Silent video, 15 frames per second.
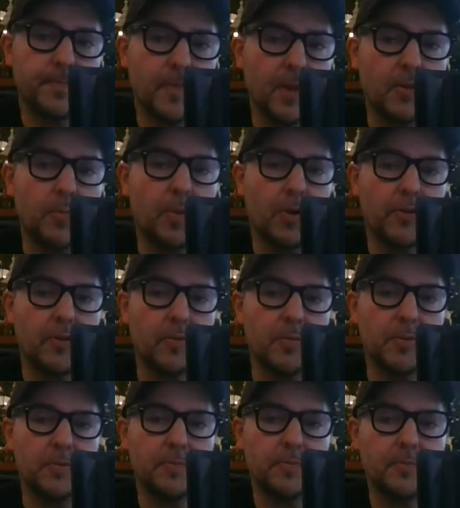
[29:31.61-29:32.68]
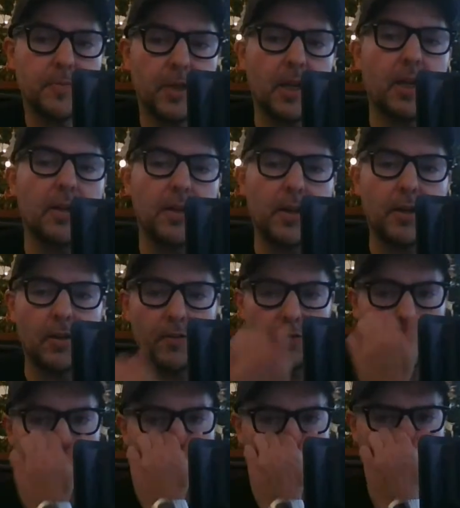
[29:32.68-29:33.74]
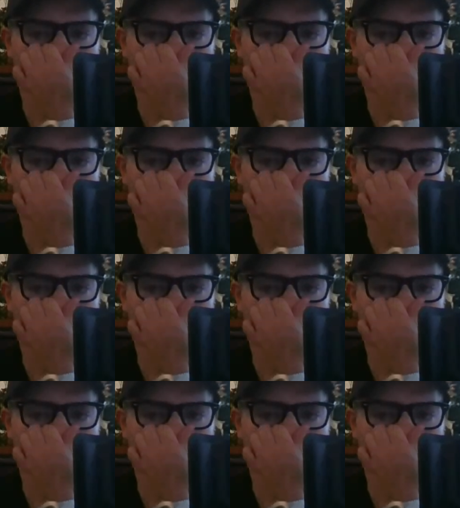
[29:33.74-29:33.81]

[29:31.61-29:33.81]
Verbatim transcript: It's possible. And, I'll, and I'll, I'll